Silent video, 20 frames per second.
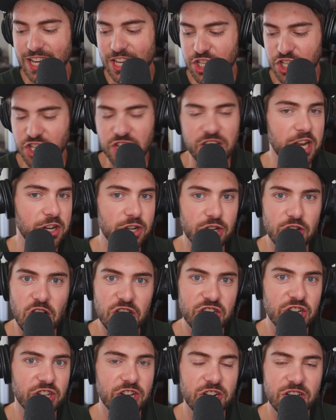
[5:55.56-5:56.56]
just an
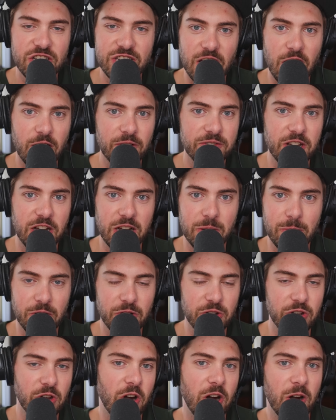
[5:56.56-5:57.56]
introduction to yourself, talk about
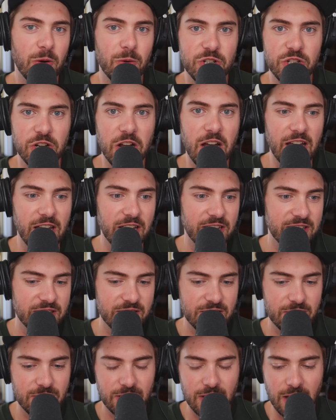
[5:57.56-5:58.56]
who you are, what you
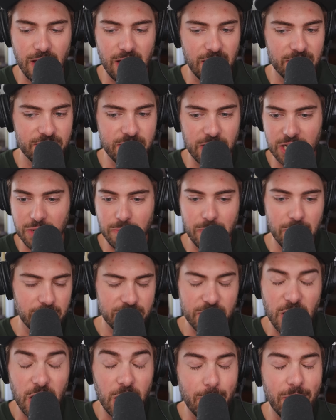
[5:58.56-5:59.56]
hiked, talk
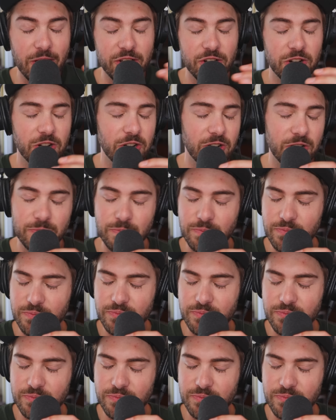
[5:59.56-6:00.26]
about your